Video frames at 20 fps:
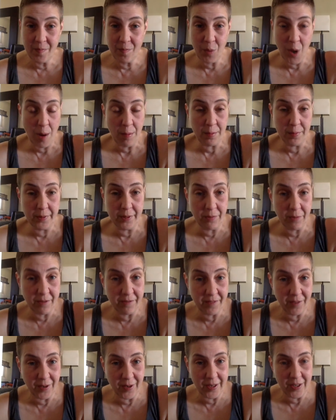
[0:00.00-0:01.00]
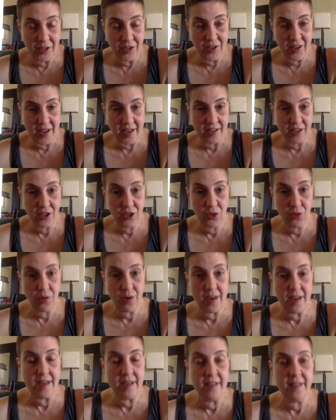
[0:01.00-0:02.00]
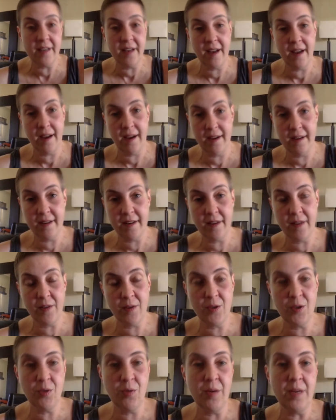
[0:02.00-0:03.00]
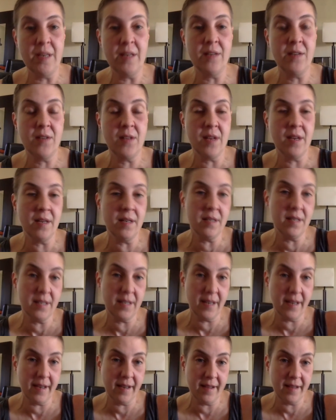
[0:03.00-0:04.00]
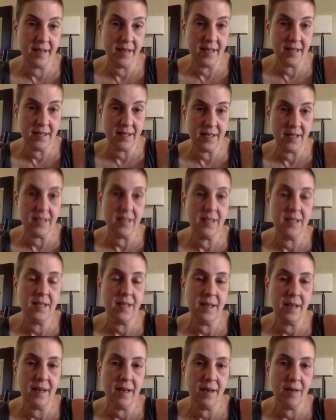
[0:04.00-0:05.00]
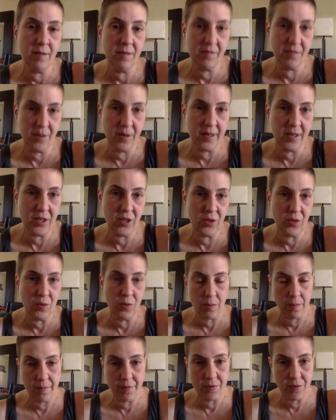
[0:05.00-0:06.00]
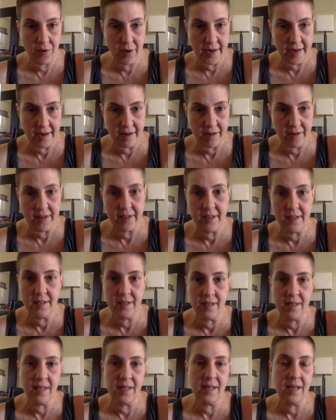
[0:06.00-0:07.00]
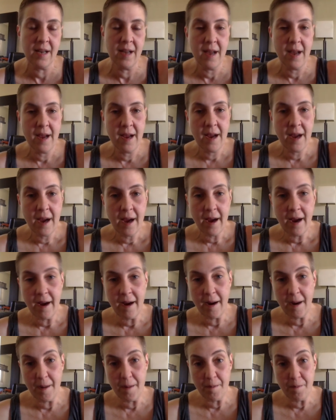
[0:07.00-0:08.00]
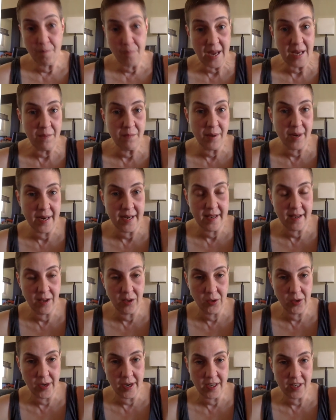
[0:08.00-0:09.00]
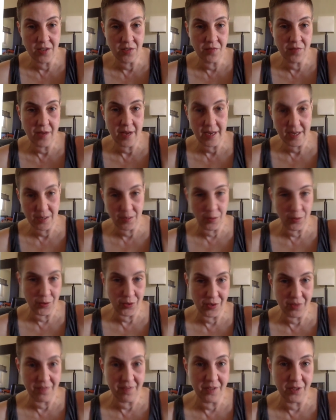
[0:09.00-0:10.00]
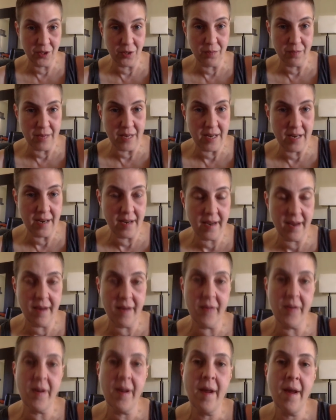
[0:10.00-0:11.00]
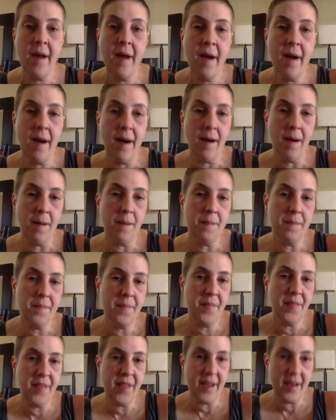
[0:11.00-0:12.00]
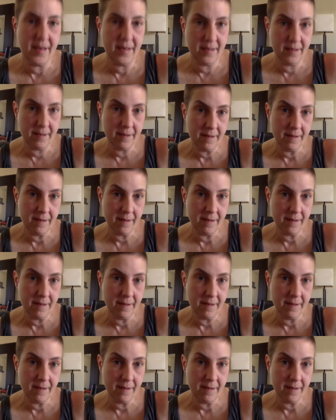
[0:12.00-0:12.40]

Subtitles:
probably referring to that tweet and other tweets that exist, referring to the reporting on the incident made by Calgary Expo's official media account, that